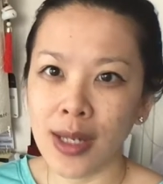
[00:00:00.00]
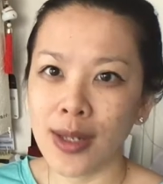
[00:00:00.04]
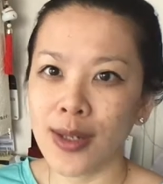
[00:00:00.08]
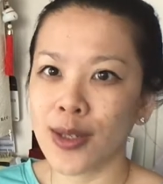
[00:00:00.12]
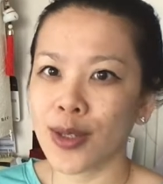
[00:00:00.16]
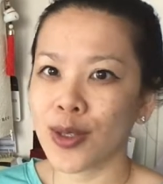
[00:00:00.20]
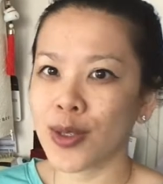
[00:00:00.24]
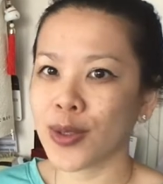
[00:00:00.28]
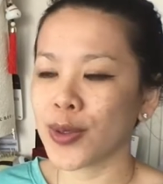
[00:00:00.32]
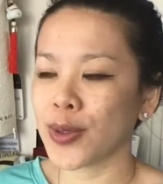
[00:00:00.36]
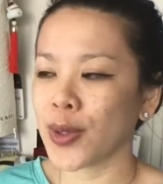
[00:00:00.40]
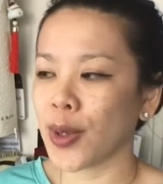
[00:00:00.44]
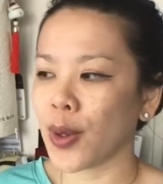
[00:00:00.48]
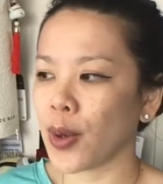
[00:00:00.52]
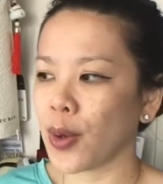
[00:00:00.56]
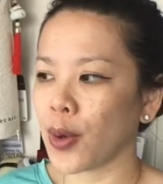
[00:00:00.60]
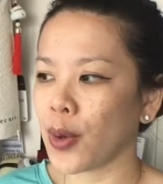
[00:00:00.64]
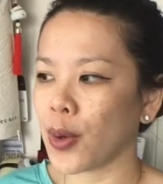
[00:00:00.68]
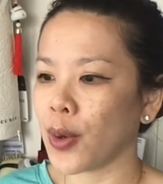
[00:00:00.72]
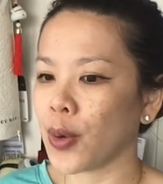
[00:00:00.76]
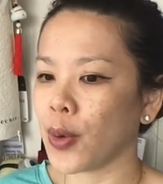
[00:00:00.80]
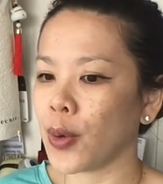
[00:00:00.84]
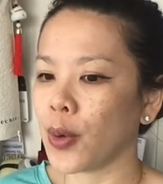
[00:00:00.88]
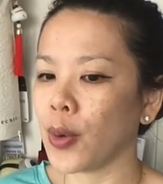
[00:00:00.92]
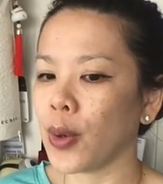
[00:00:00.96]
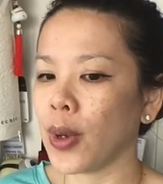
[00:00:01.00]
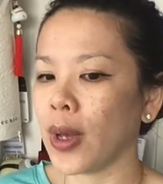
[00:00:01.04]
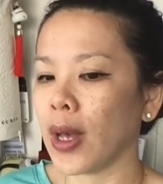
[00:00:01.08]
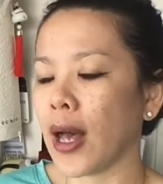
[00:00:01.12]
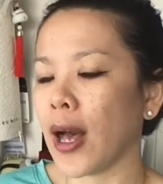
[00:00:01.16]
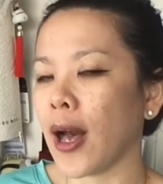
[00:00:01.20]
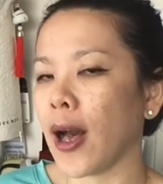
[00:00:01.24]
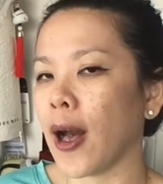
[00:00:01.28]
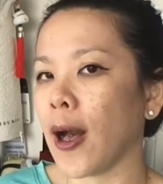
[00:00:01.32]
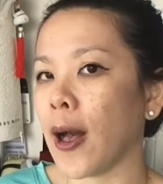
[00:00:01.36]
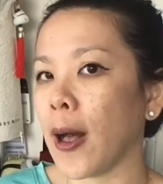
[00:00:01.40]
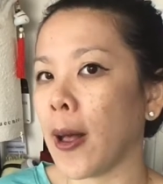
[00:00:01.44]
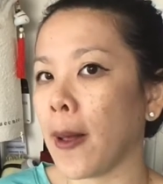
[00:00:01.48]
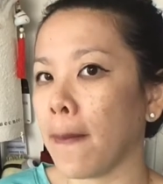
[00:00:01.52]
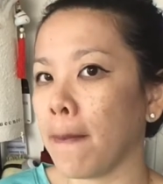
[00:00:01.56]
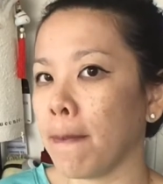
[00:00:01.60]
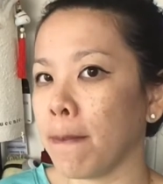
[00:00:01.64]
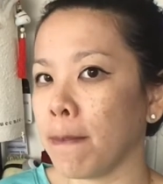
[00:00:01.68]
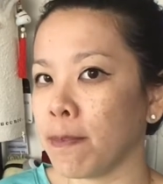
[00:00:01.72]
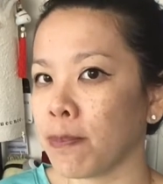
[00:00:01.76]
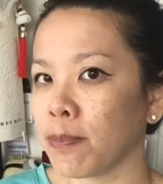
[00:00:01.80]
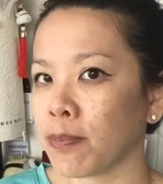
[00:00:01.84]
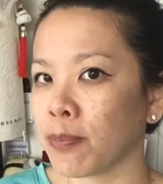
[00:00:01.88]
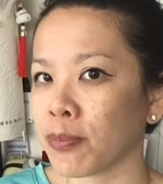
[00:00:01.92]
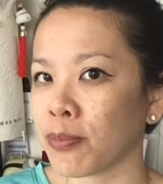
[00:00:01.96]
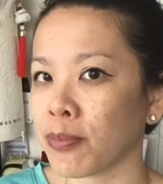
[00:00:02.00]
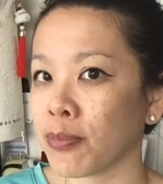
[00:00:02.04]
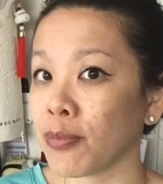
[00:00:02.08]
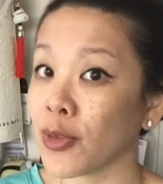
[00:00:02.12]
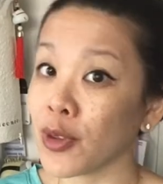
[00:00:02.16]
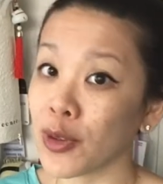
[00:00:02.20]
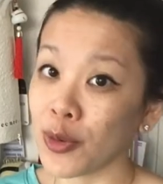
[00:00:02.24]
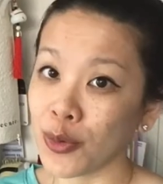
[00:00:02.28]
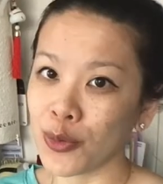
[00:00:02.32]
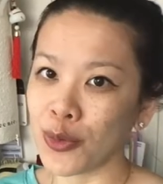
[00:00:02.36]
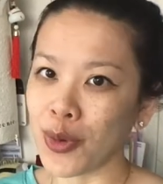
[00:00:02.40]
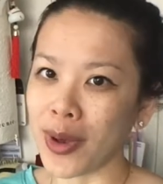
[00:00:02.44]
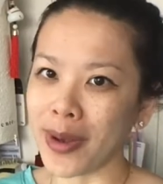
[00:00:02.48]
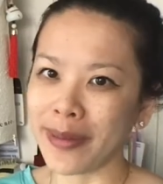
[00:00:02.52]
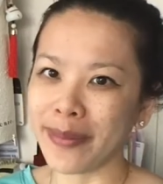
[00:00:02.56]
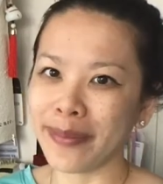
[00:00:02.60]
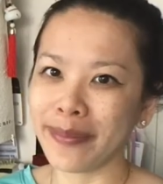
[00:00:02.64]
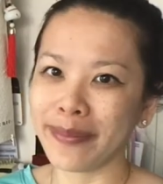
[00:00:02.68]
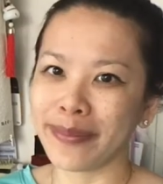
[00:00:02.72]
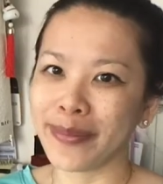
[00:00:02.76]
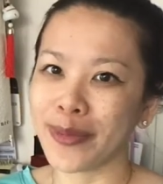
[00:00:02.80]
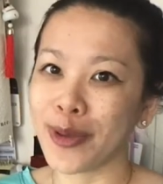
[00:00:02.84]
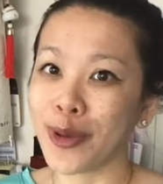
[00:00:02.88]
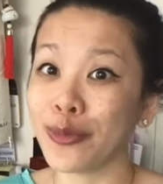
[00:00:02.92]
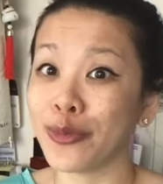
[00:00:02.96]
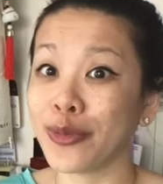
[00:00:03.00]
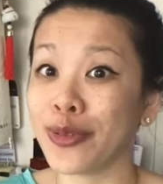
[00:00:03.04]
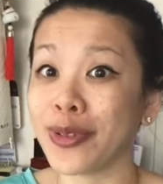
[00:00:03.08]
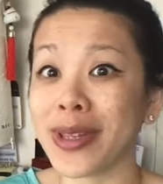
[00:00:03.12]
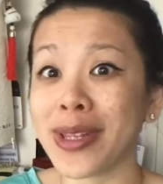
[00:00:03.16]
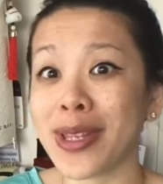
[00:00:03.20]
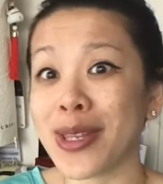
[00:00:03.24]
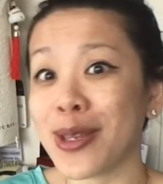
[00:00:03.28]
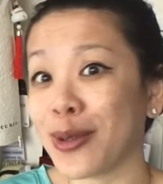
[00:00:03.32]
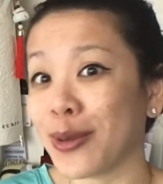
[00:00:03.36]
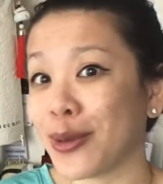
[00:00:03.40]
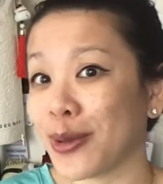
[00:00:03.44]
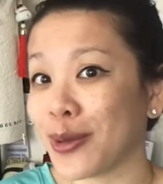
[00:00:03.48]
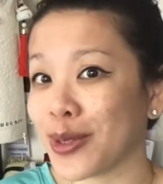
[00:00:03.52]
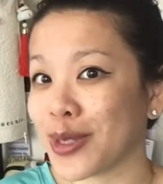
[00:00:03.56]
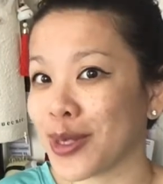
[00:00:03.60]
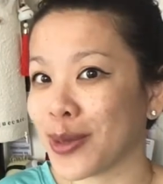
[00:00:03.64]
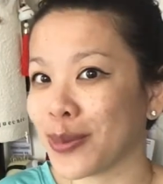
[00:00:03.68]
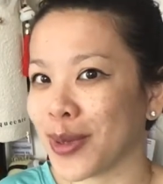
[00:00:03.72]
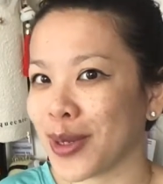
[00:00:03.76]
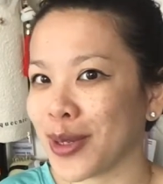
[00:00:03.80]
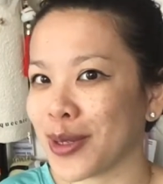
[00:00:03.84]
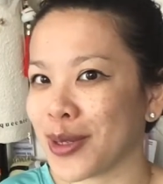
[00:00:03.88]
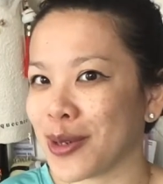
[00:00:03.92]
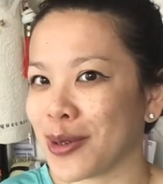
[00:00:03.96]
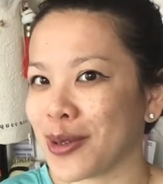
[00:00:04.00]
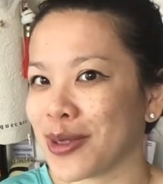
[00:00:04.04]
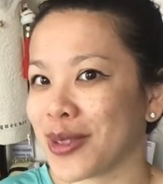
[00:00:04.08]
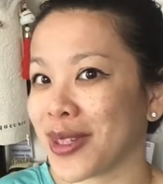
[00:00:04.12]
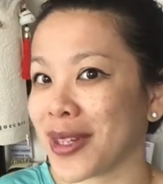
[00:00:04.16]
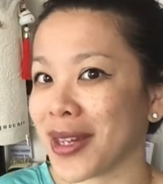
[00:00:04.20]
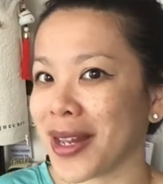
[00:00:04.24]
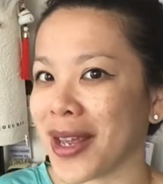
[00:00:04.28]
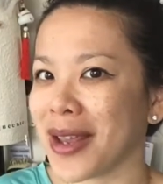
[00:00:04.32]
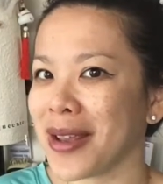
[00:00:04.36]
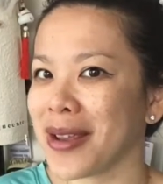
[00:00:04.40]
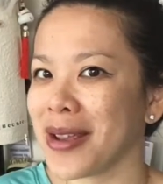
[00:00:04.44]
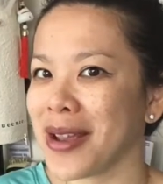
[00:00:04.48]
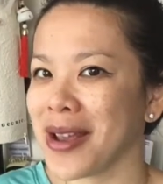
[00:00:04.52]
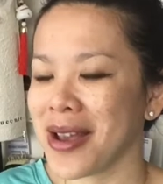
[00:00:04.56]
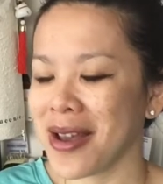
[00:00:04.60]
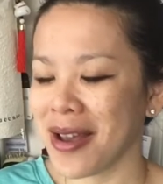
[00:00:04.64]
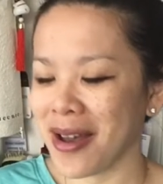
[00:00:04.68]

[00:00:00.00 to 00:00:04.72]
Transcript: So well, hopefully you learned something new today.